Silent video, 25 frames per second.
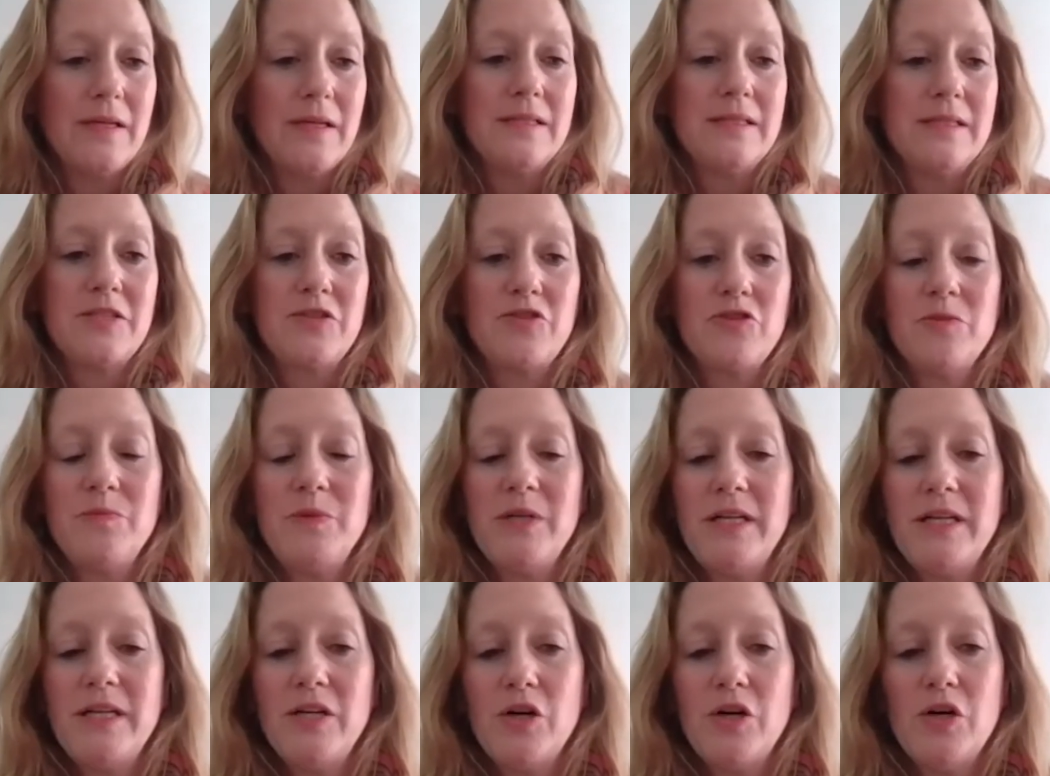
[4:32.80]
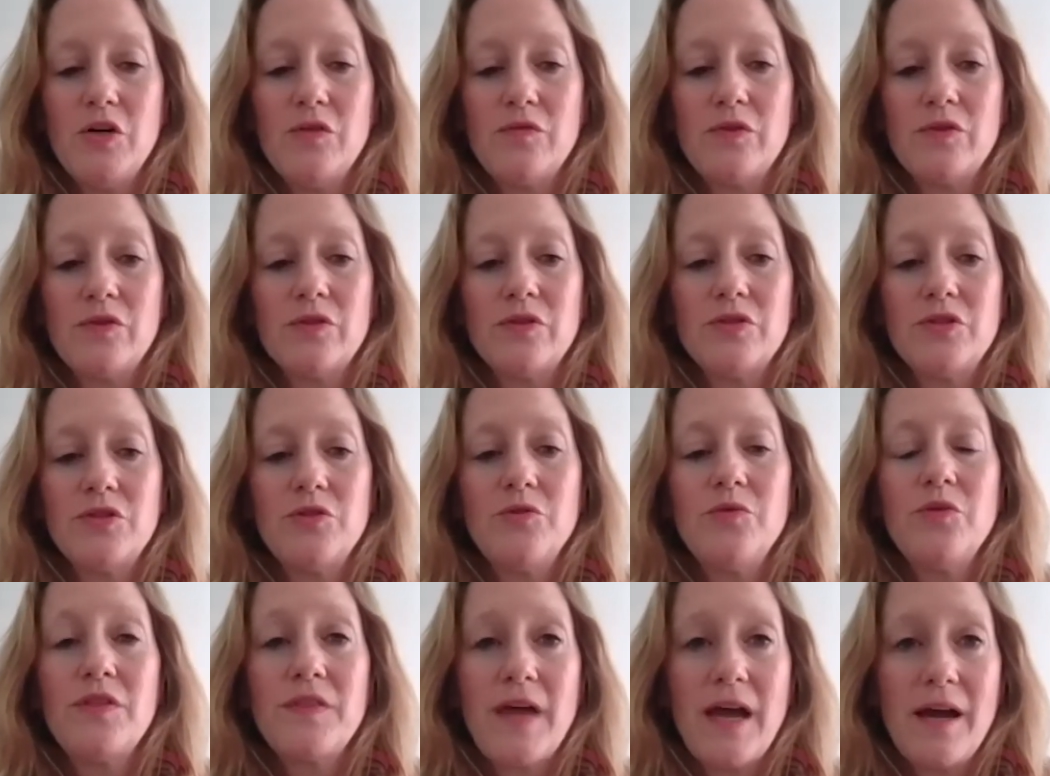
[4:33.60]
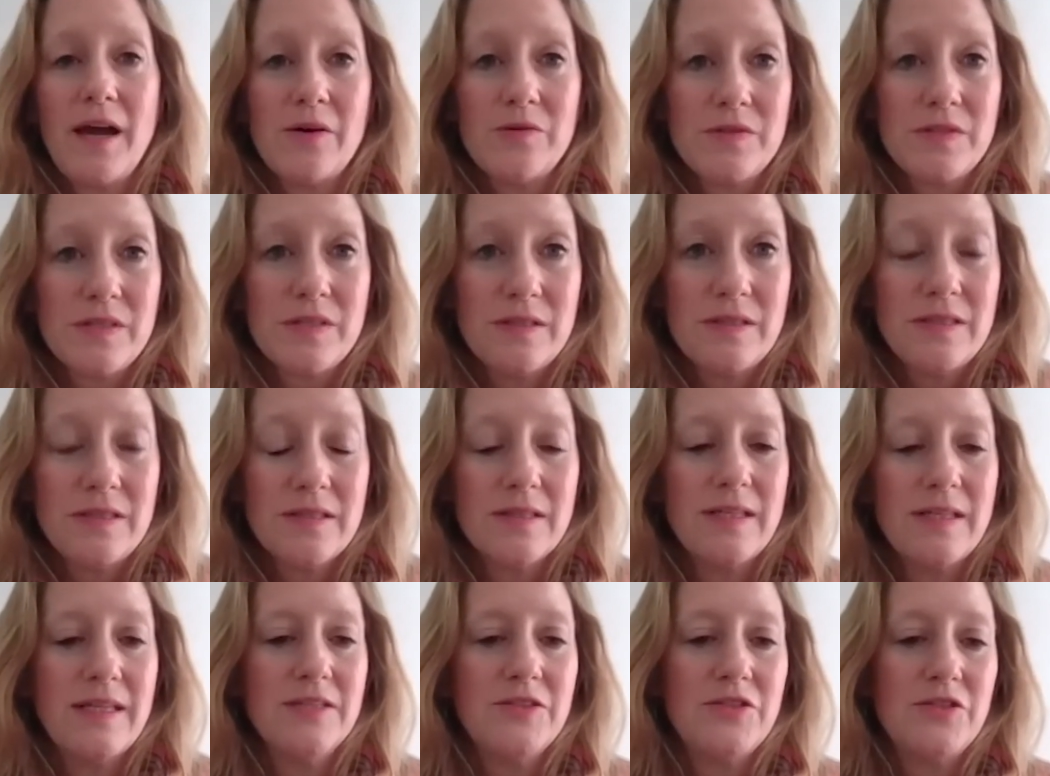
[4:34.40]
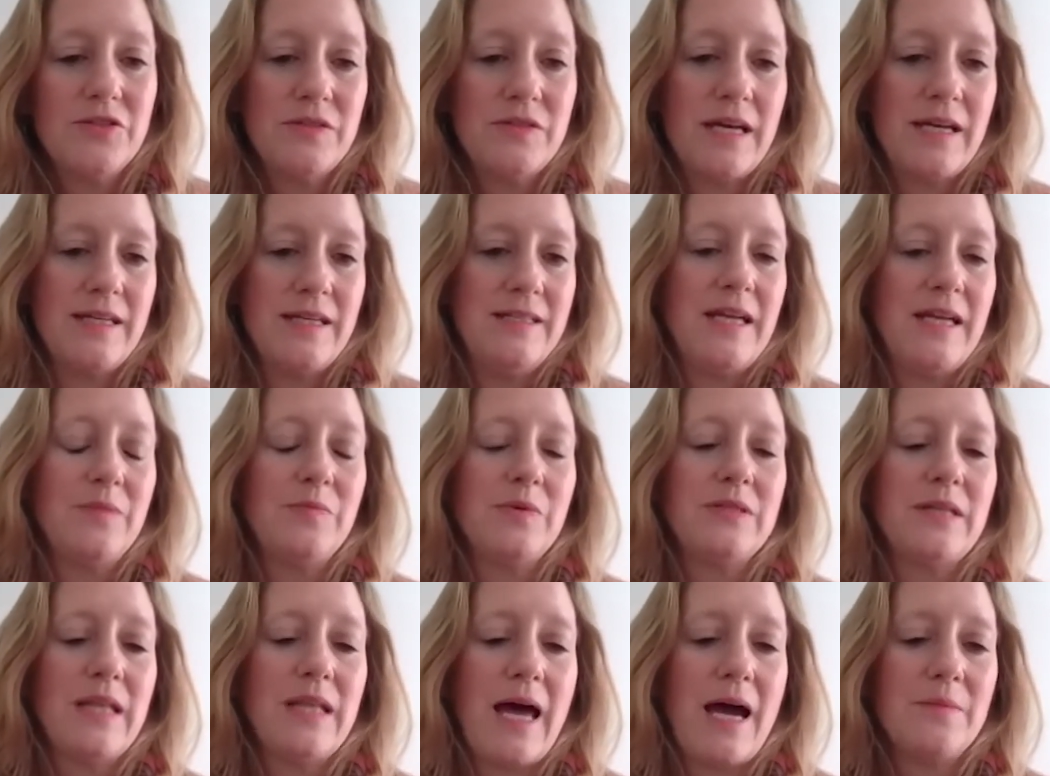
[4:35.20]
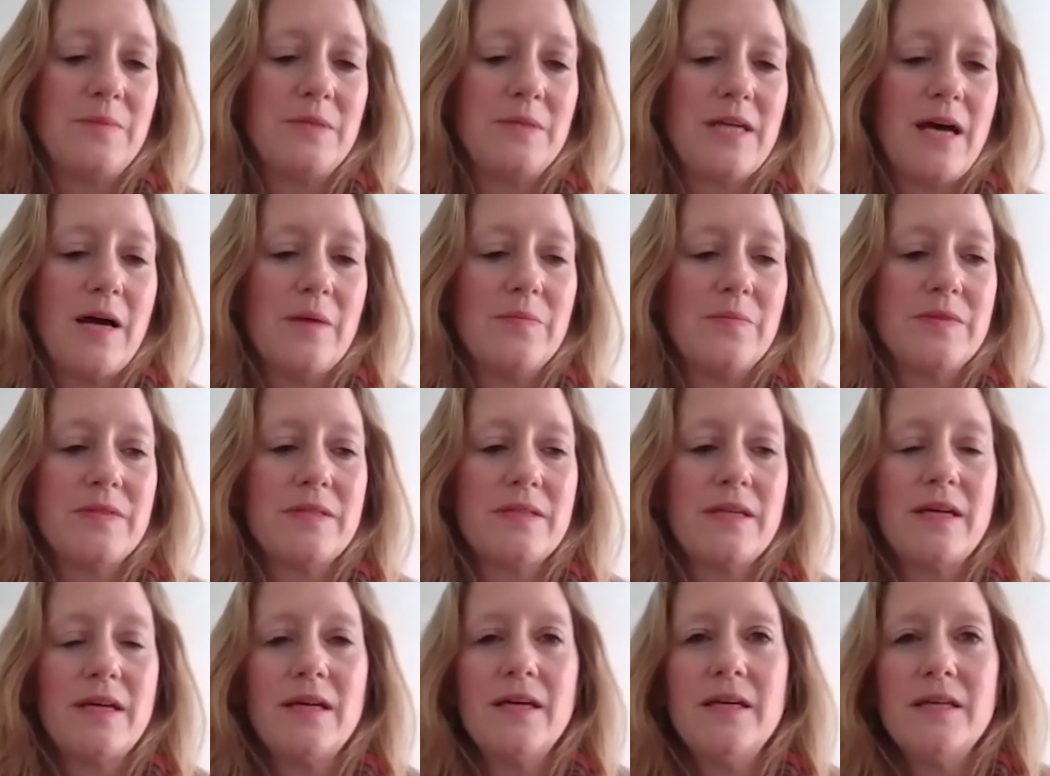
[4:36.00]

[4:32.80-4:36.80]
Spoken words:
distributing over 2,000 internet-enabled laptops,